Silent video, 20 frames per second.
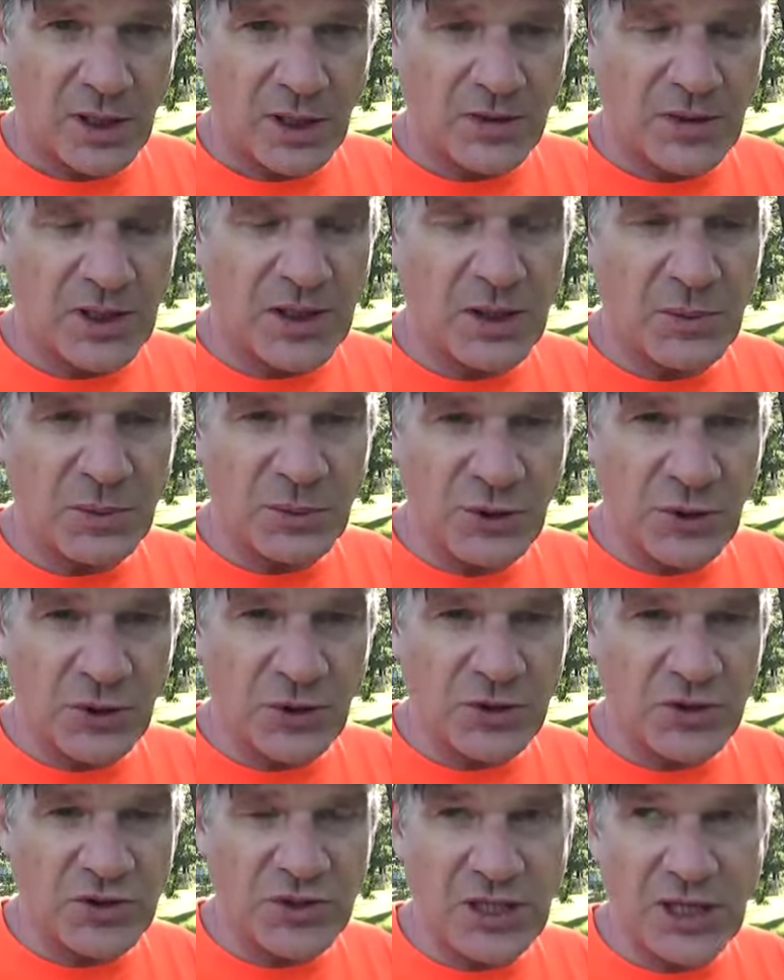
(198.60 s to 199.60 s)
The
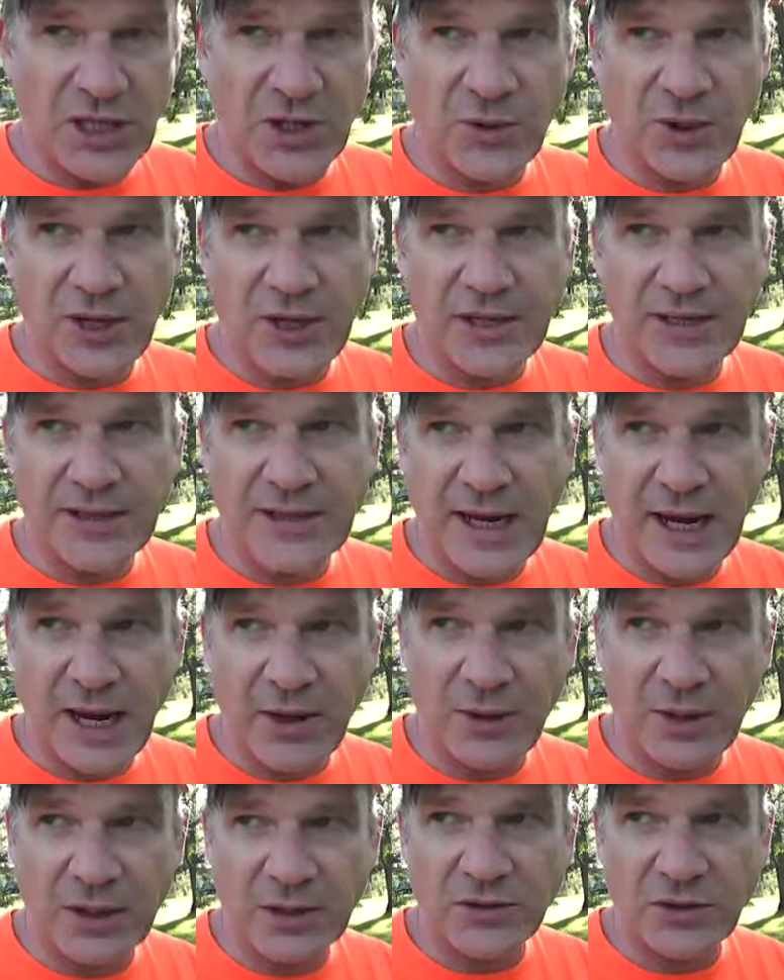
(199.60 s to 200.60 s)
computer generated
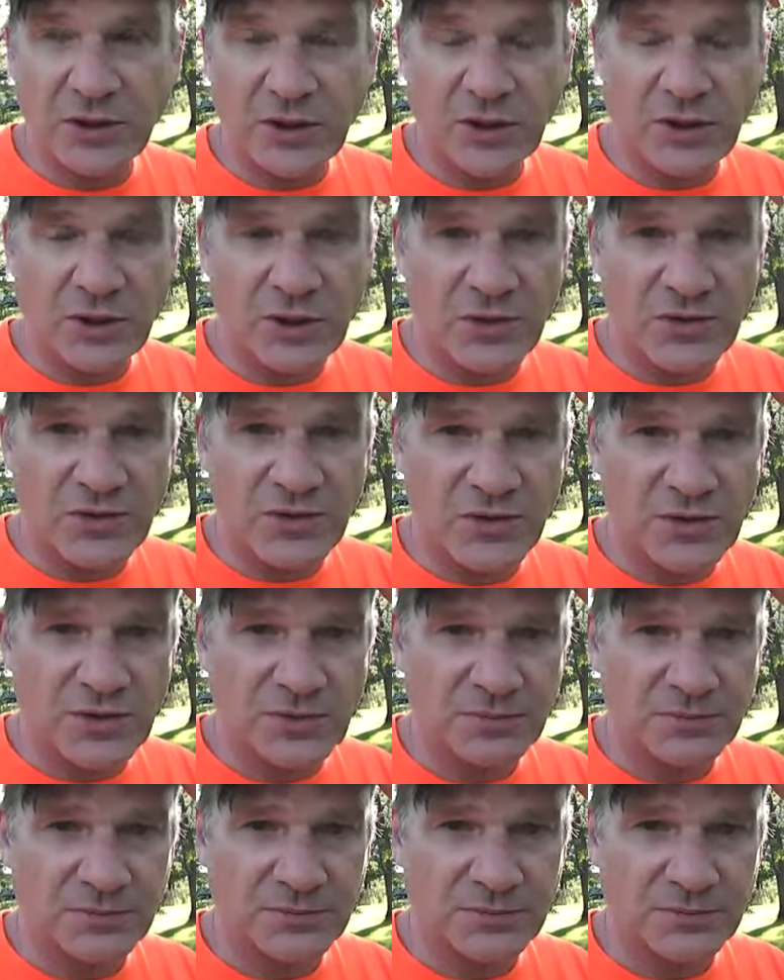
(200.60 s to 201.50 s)
characters